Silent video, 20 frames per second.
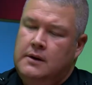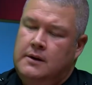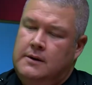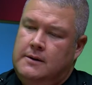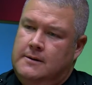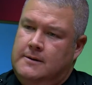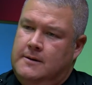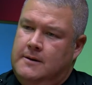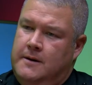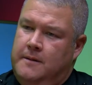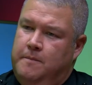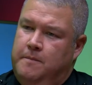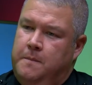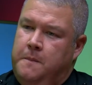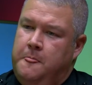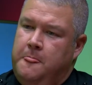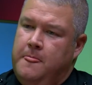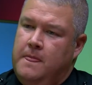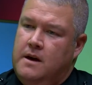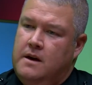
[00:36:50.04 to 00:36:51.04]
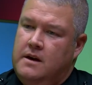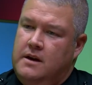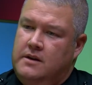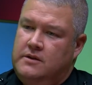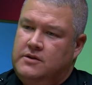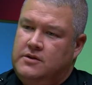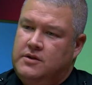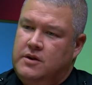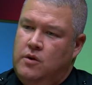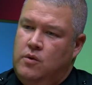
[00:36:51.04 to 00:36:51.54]

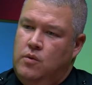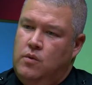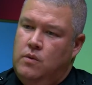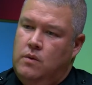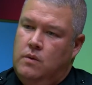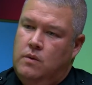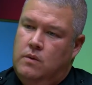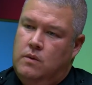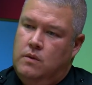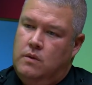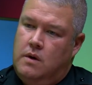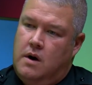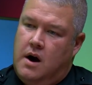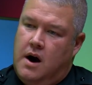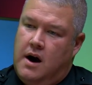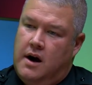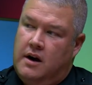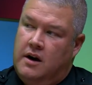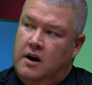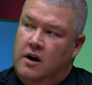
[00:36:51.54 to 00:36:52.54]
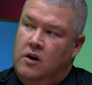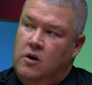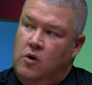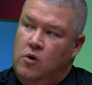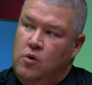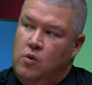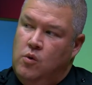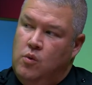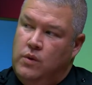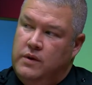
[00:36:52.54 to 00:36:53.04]
And so our
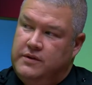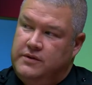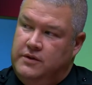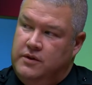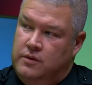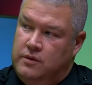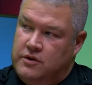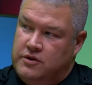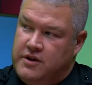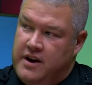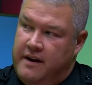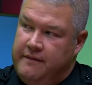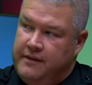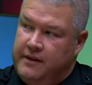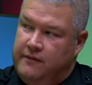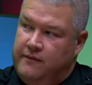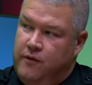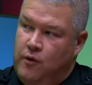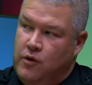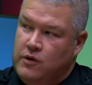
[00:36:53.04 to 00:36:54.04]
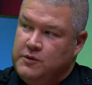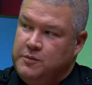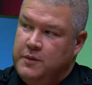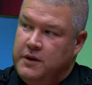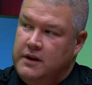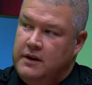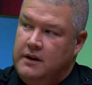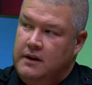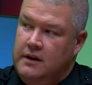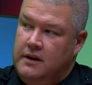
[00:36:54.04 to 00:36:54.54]
goal with doing traffic
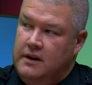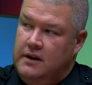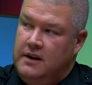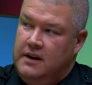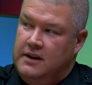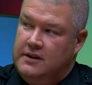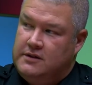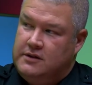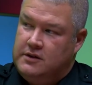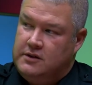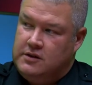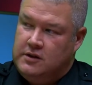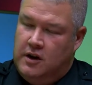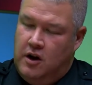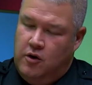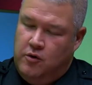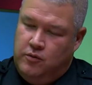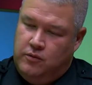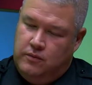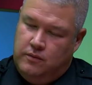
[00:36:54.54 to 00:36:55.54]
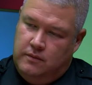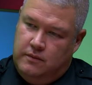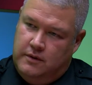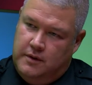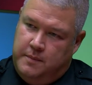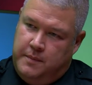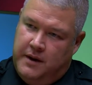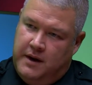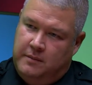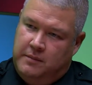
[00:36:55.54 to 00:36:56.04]
enforcement is to slow the
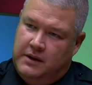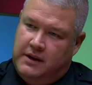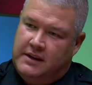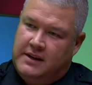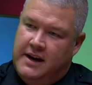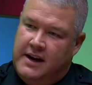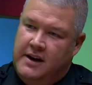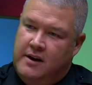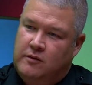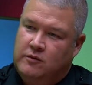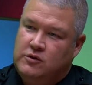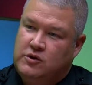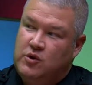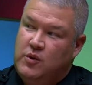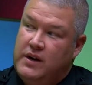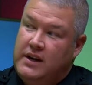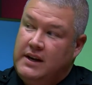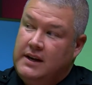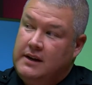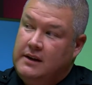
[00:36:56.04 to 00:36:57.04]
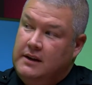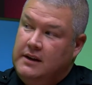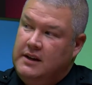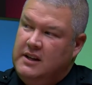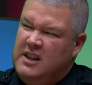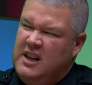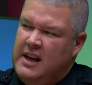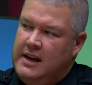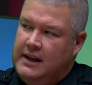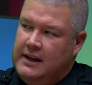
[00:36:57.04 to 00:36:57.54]
public down so
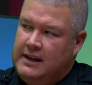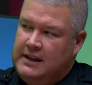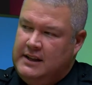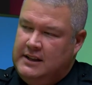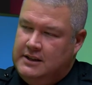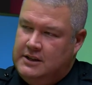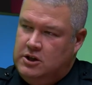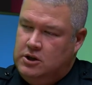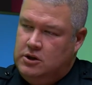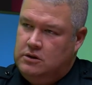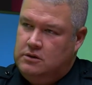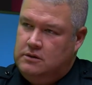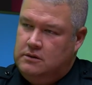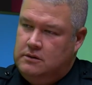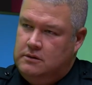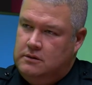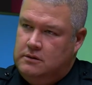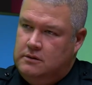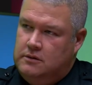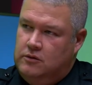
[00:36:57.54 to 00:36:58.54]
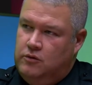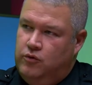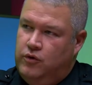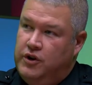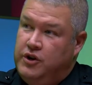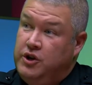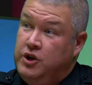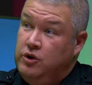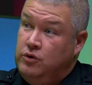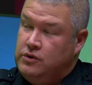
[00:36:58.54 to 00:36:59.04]
it
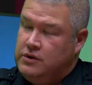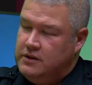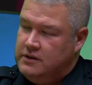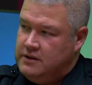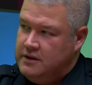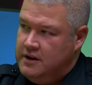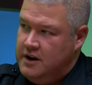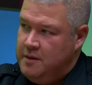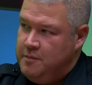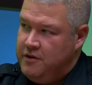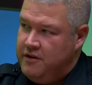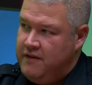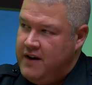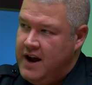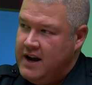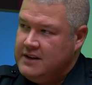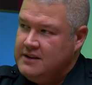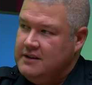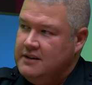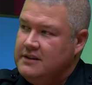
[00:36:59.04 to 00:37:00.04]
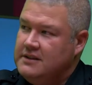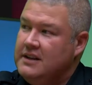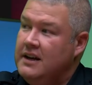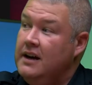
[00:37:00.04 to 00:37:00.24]
reduces the number of accidents,